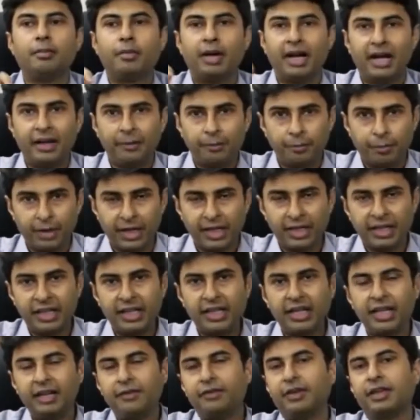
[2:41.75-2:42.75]
by
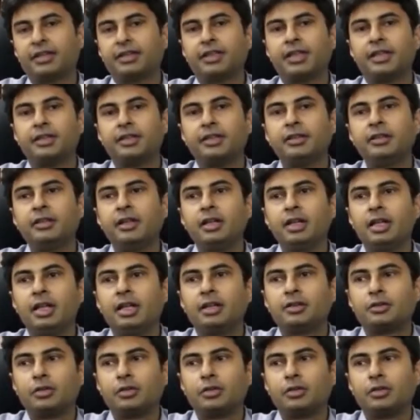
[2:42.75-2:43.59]
plating and fixation,